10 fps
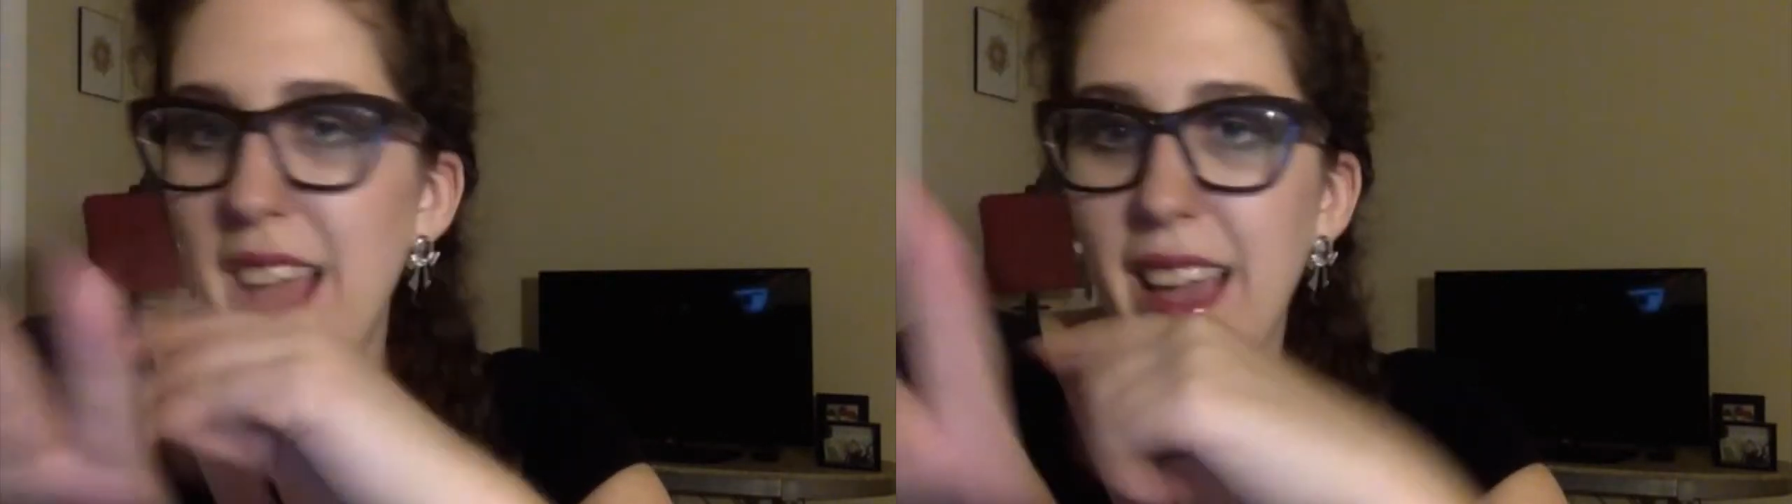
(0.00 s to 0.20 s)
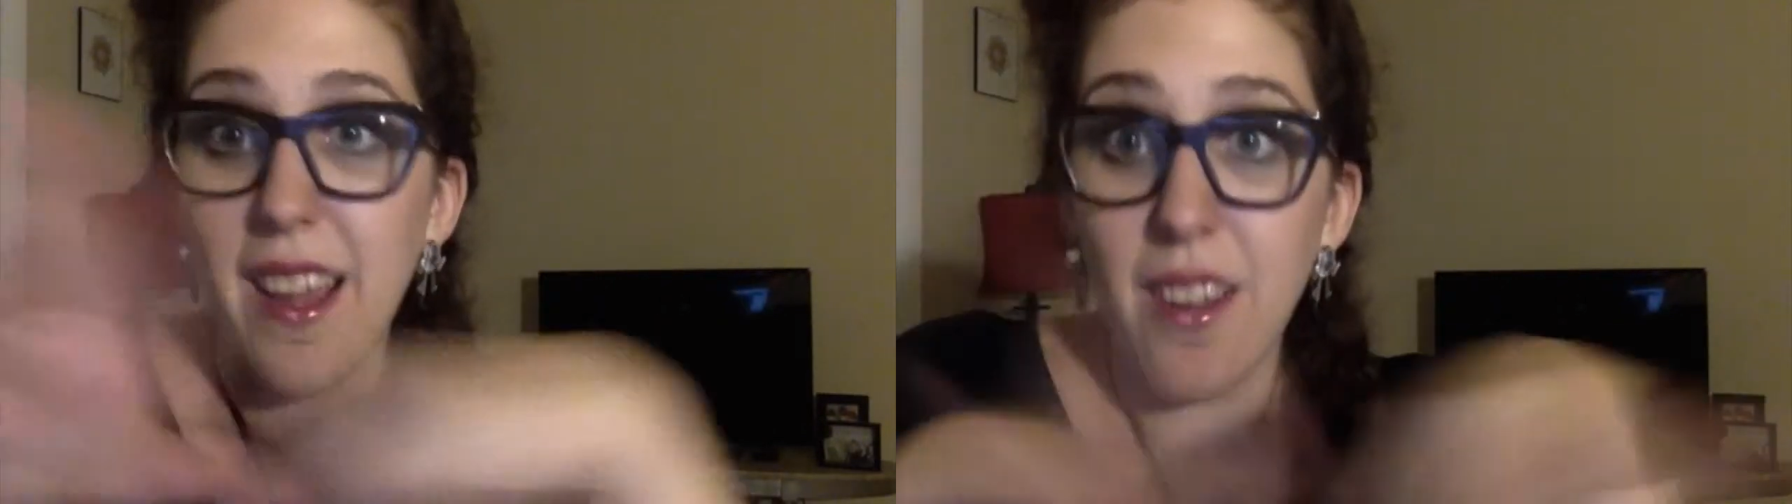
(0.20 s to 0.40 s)

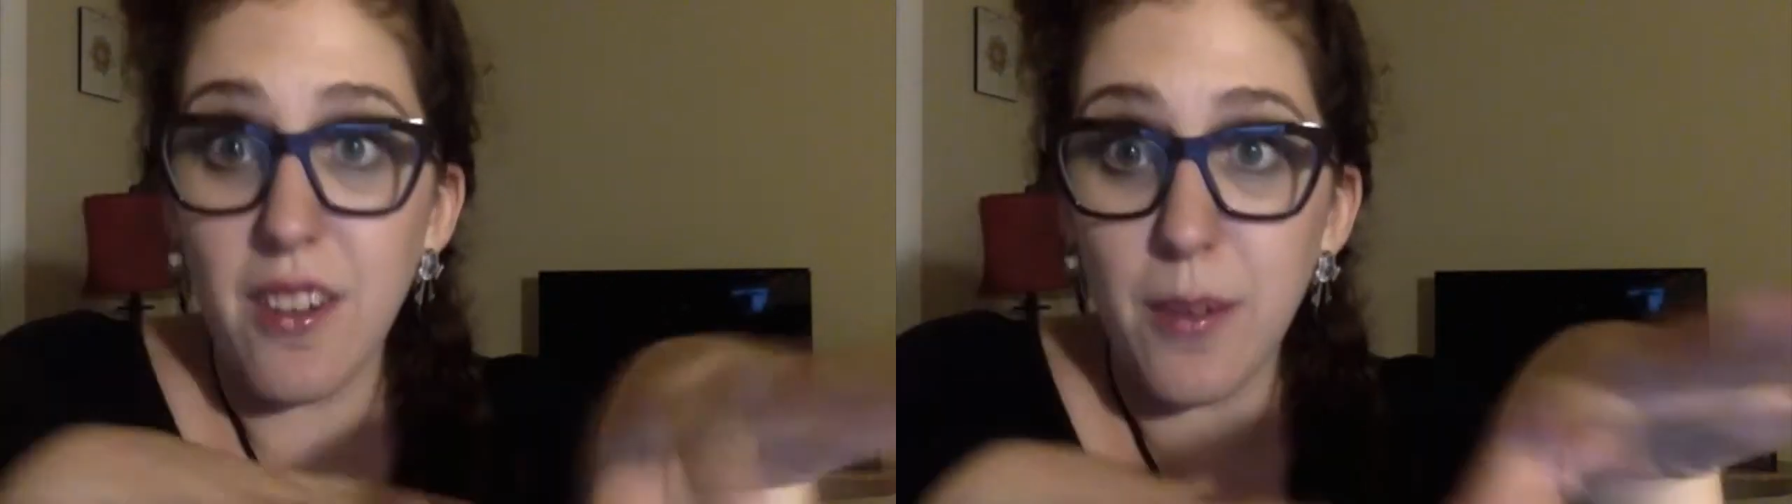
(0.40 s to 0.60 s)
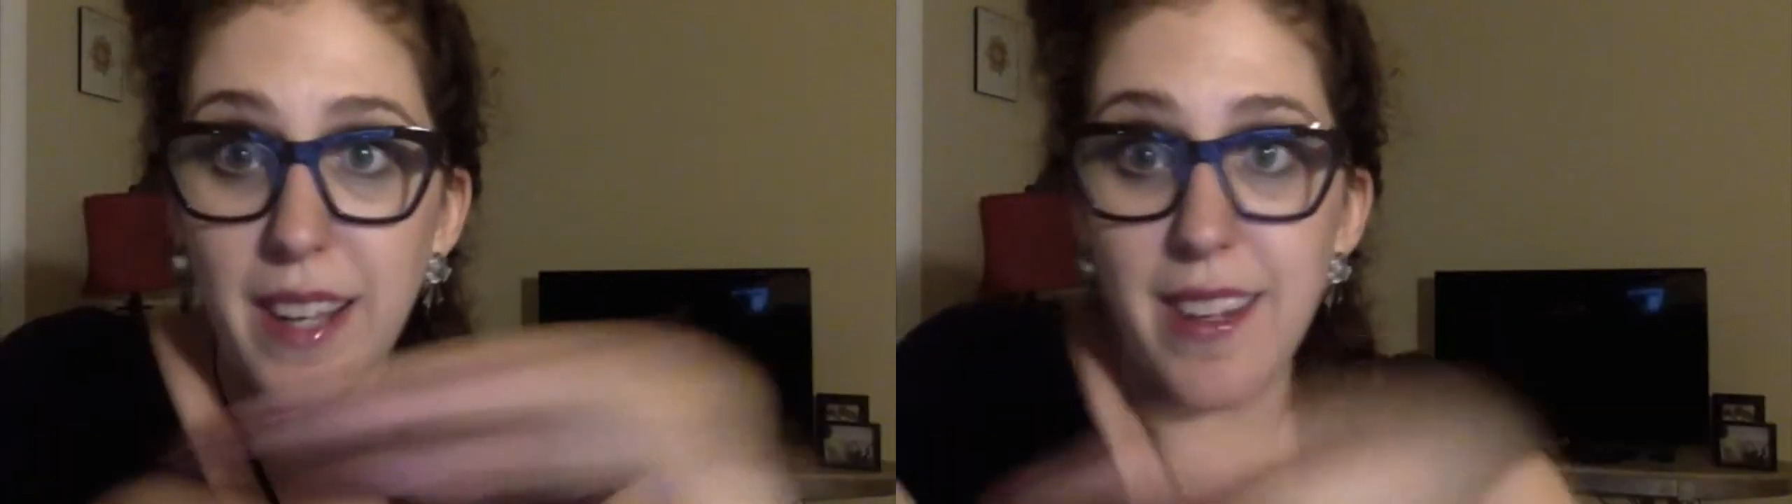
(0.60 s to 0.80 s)

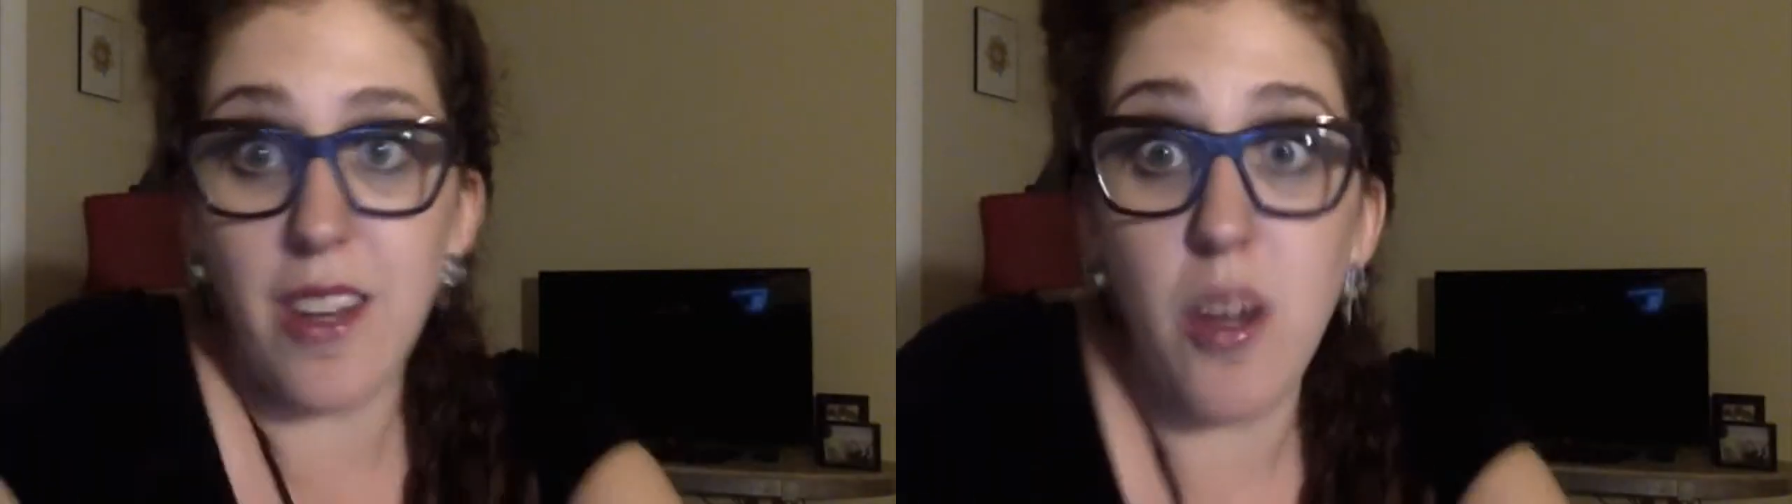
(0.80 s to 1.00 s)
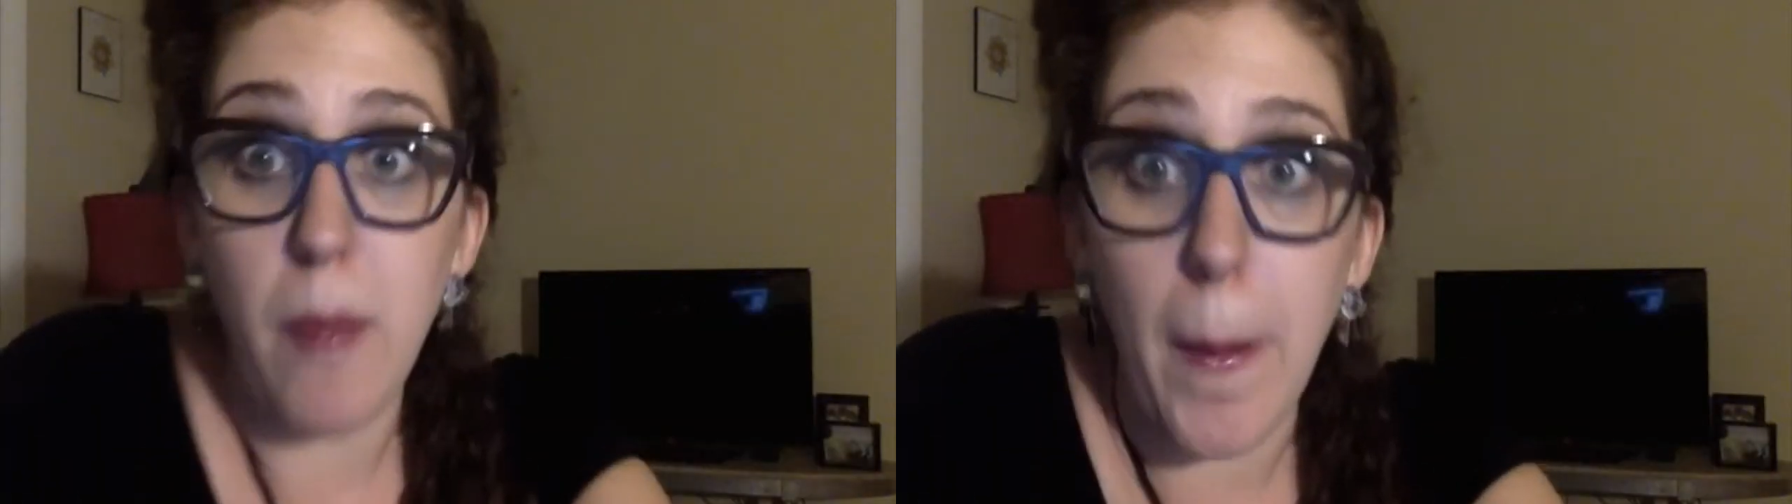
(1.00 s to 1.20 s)
Here's what I can
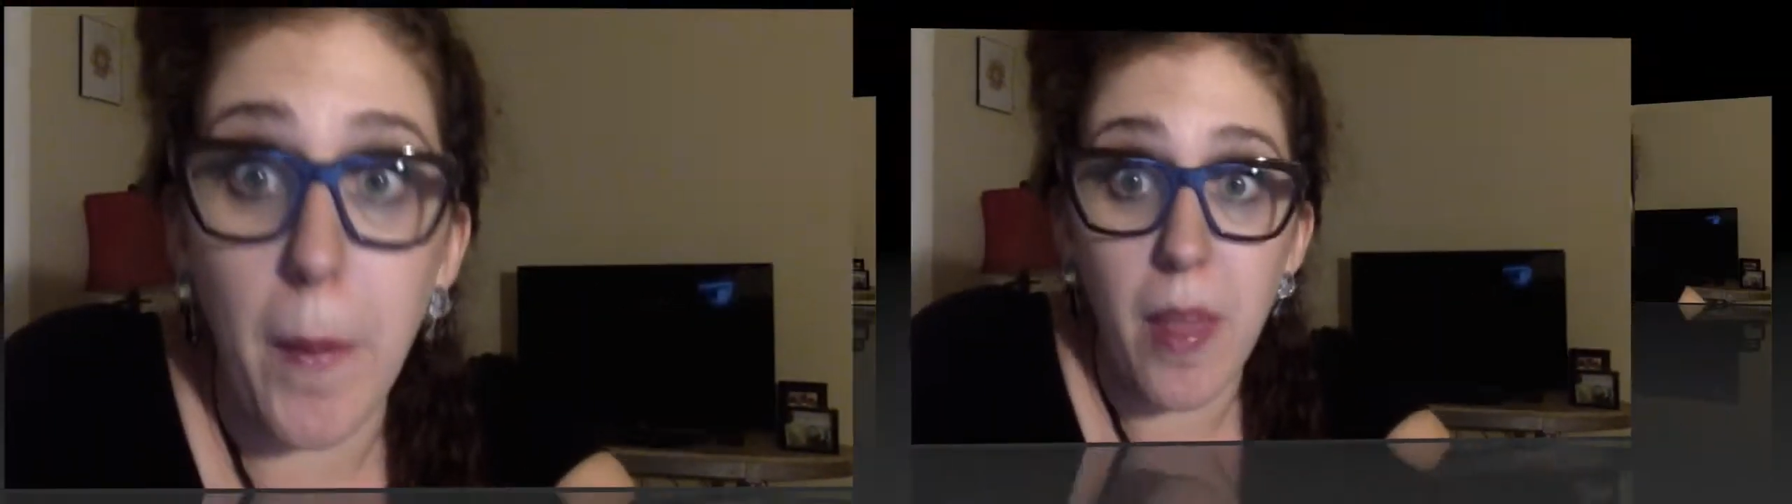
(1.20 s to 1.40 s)
tell you about